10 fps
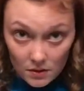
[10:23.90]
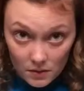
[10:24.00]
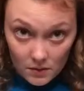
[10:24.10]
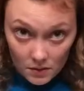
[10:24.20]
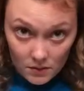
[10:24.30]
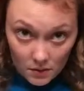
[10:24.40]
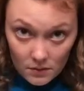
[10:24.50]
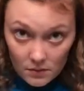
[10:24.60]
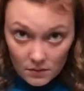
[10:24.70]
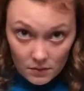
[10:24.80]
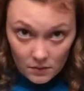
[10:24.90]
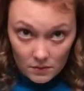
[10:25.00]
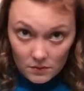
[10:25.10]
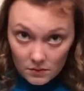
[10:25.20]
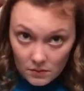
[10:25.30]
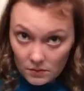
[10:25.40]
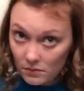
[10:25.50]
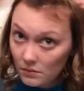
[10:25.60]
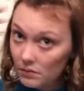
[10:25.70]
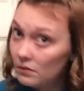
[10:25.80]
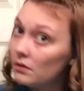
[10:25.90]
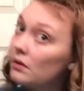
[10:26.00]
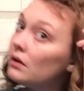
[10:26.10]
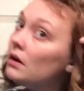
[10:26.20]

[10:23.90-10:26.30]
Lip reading: No one is speaking in this clip.